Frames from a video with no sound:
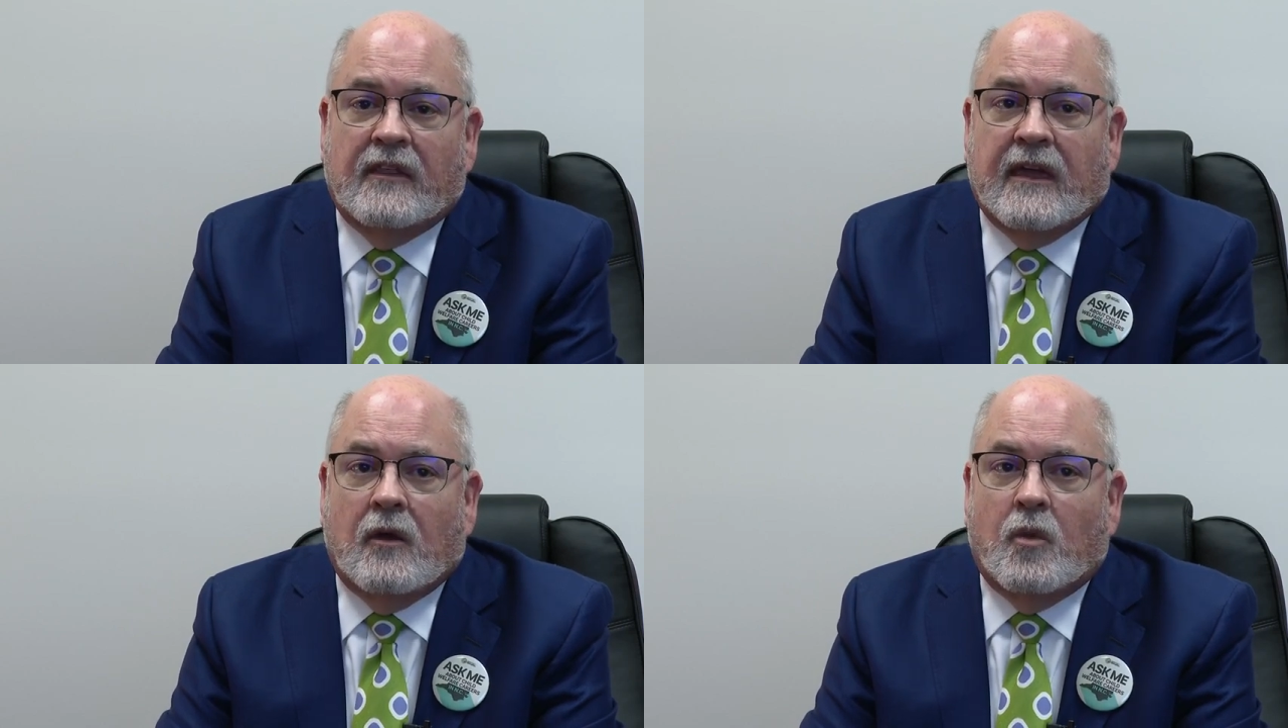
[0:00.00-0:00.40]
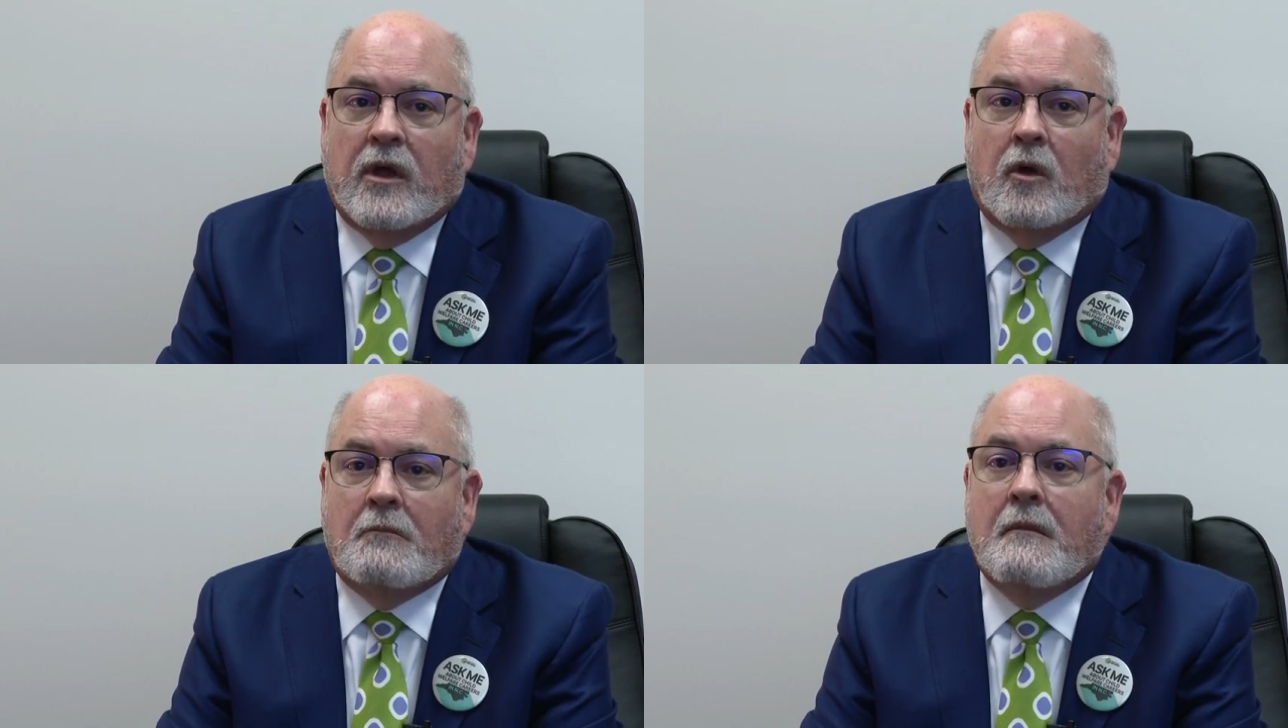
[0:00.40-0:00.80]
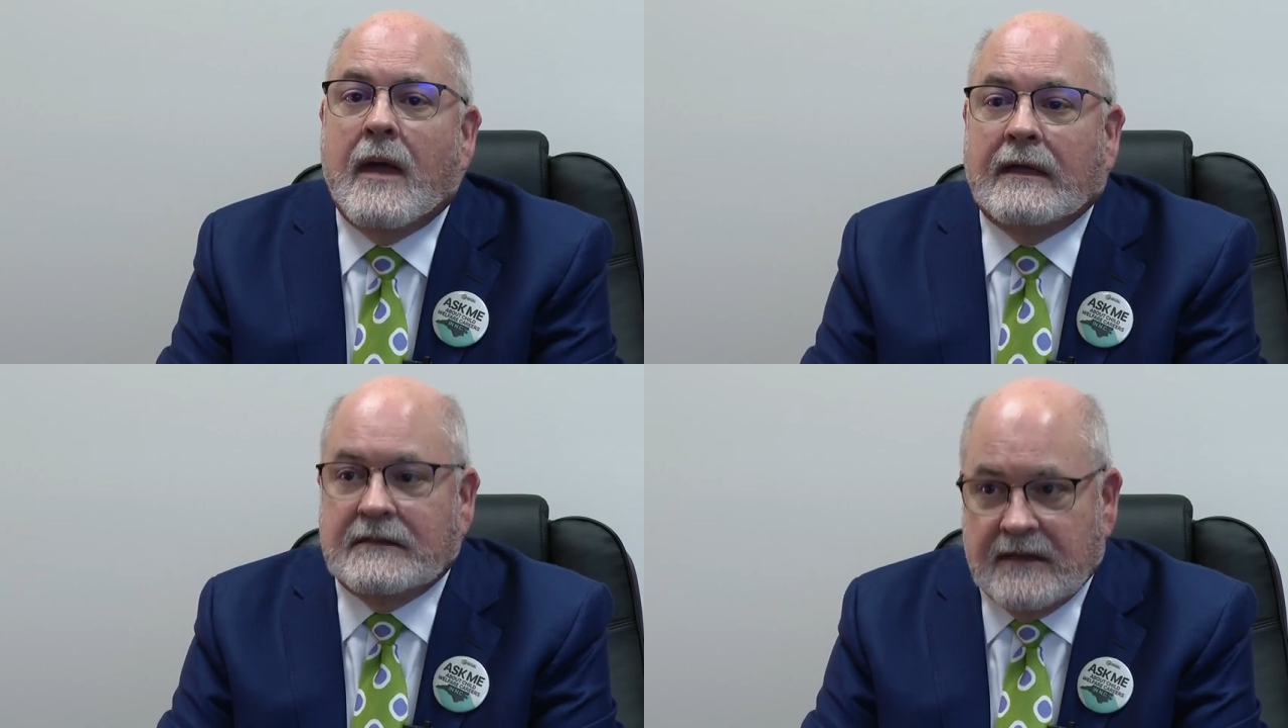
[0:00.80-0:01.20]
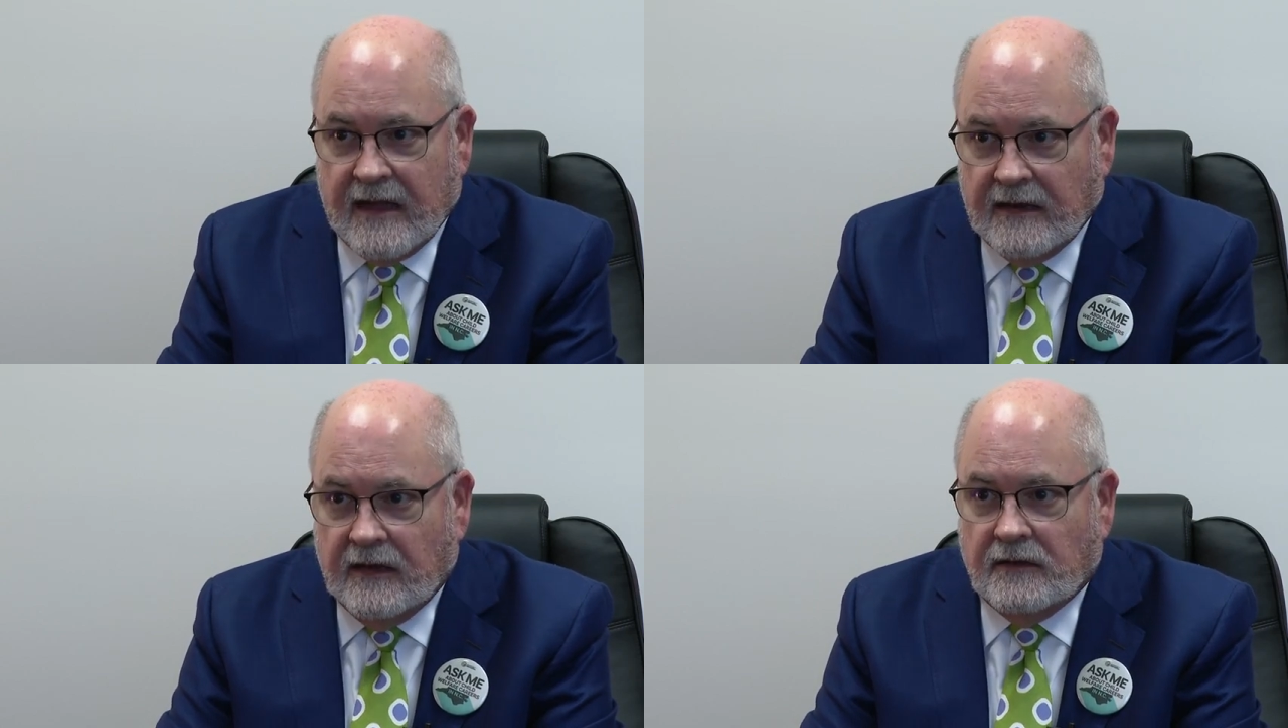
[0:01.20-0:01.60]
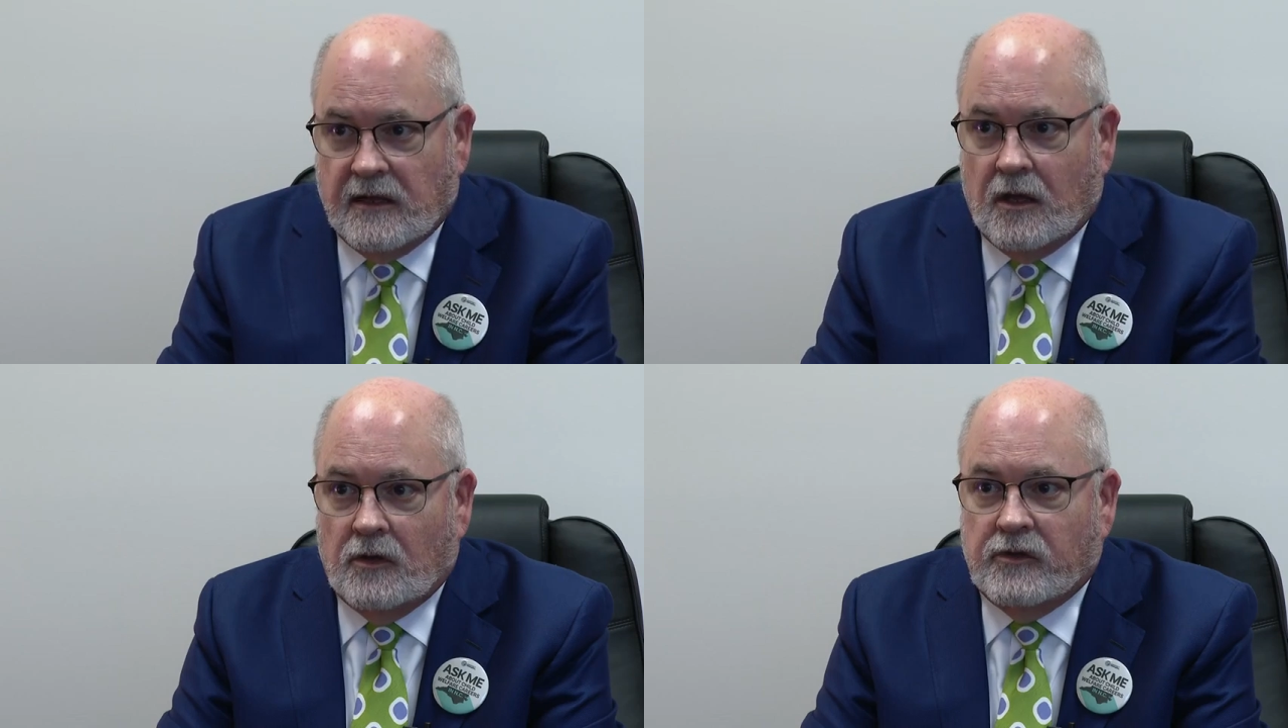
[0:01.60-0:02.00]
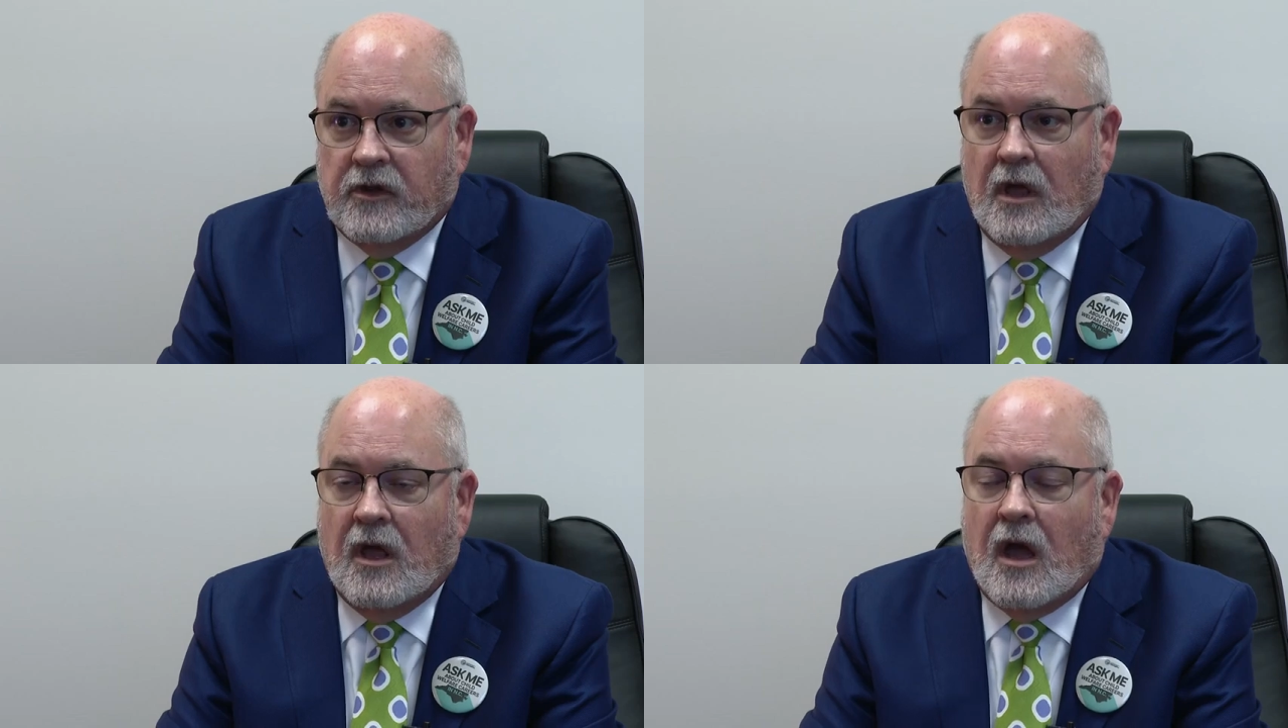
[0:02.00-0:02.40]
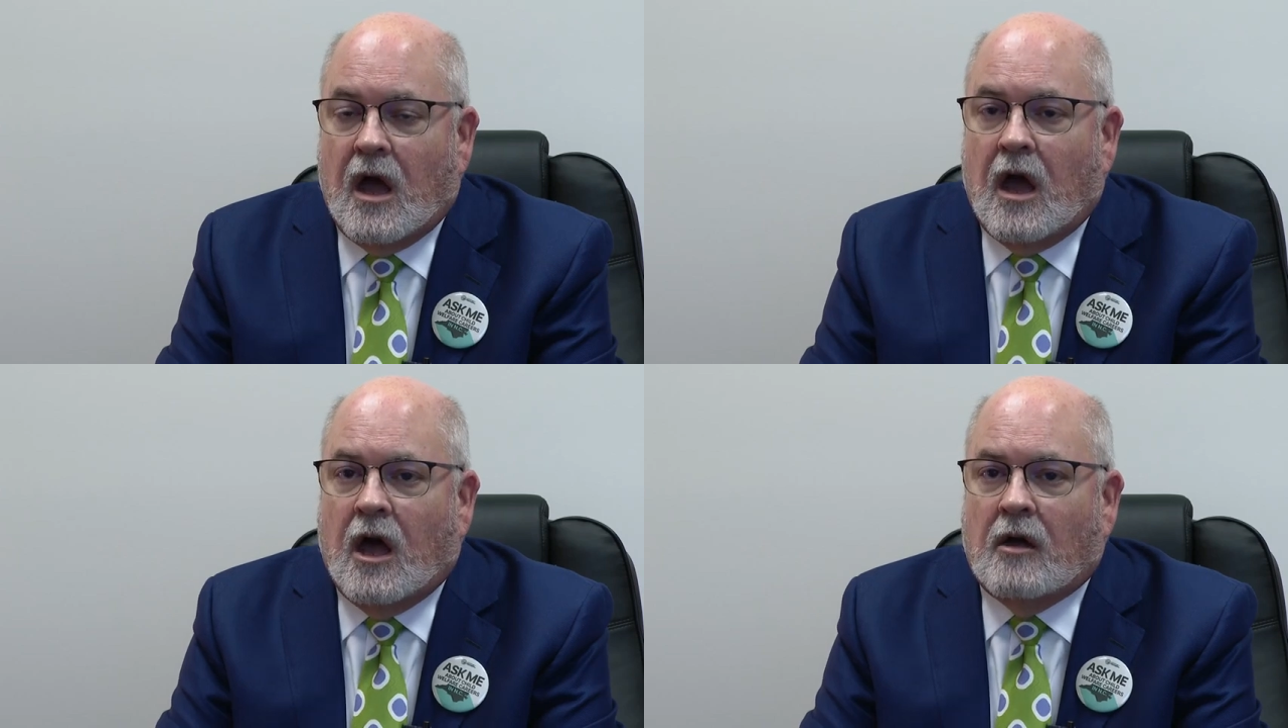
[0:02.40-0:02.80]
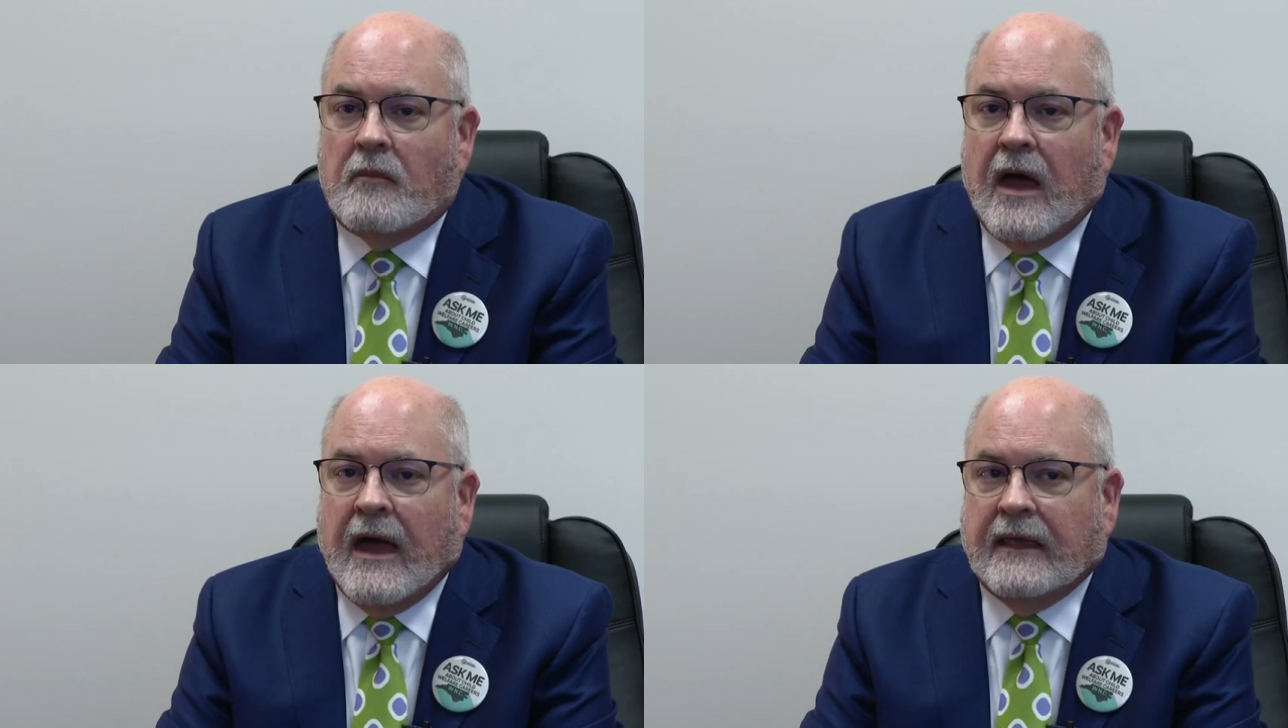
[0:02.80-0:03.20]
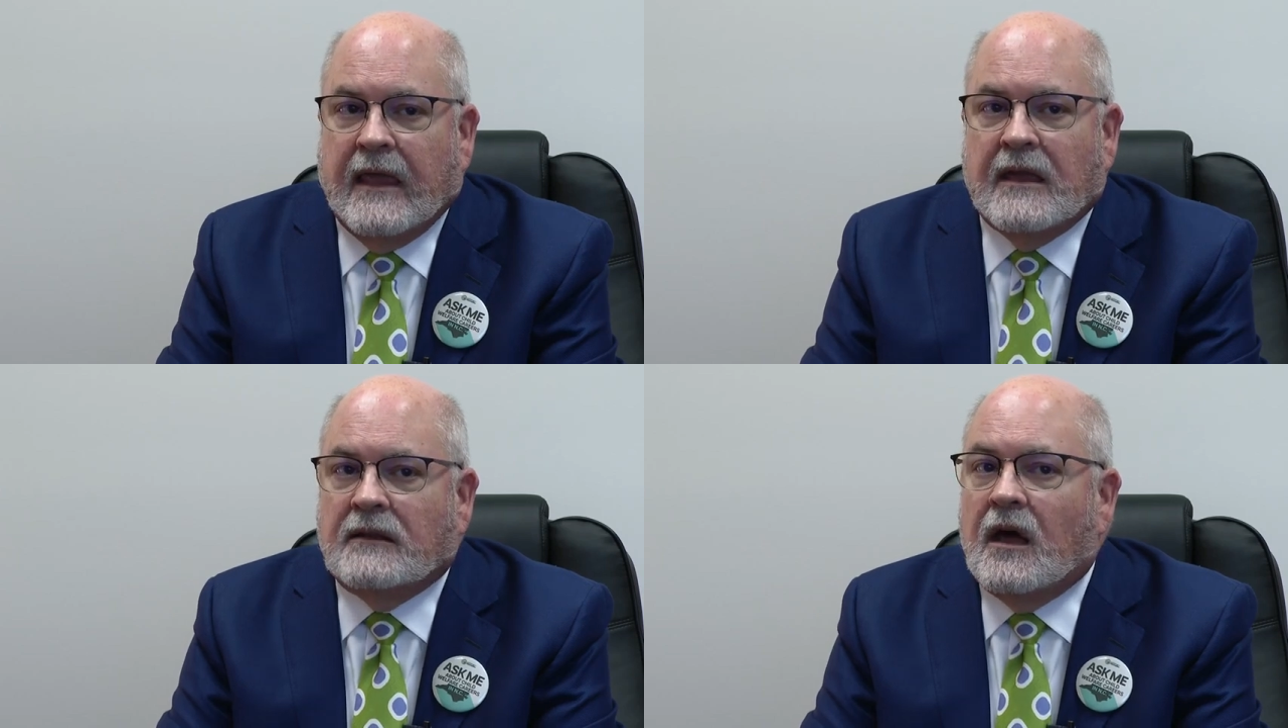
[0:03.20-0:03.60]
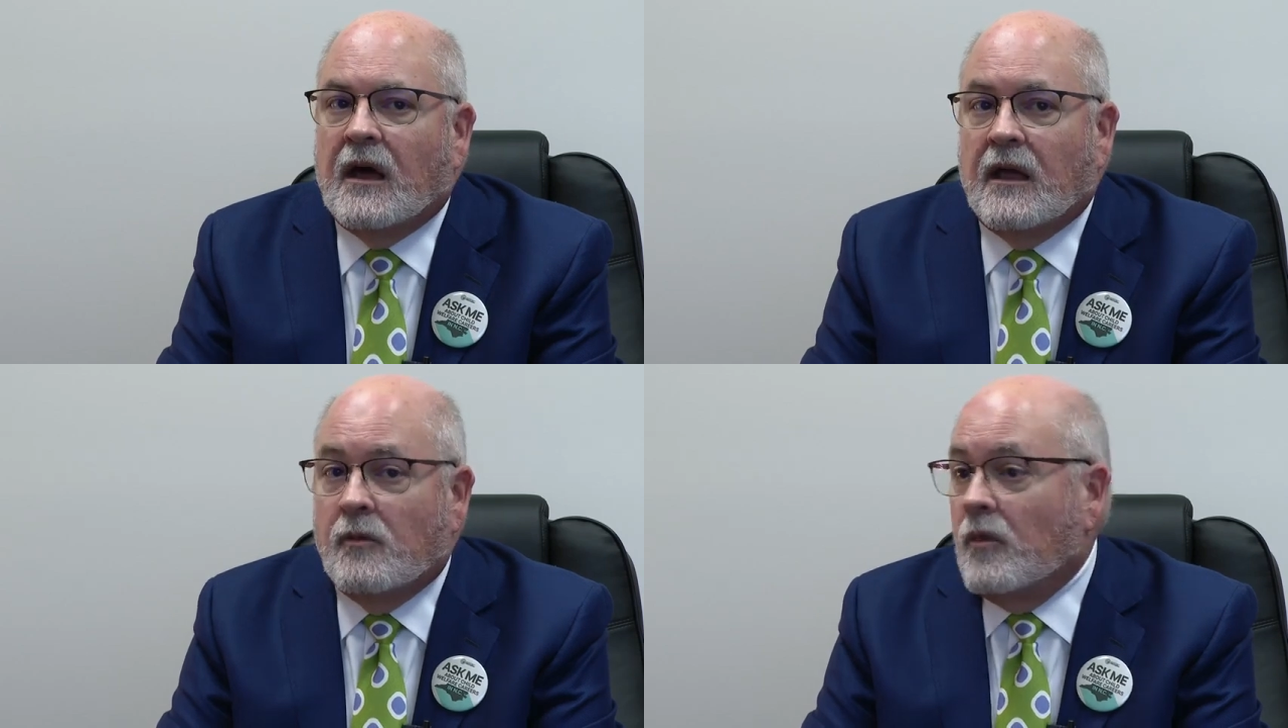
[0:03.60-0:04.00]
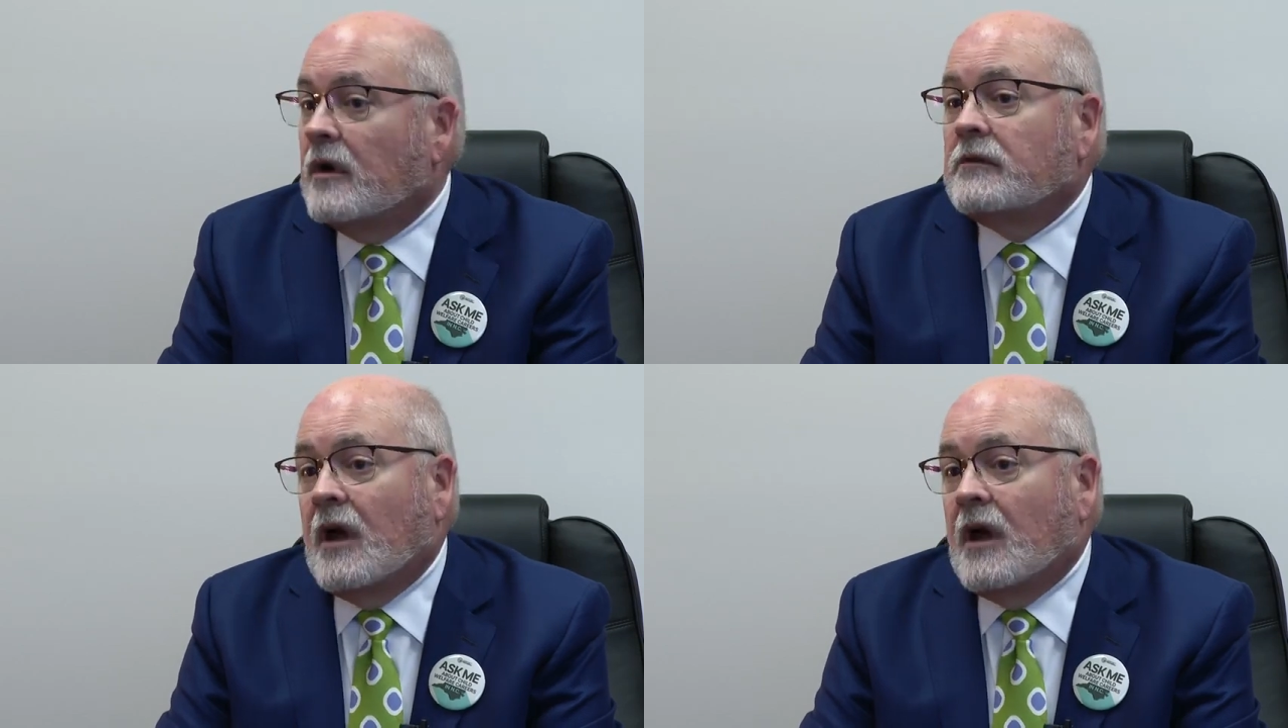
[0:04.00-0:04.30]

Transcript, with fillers: that we are maintaining those. Um, I cannot and will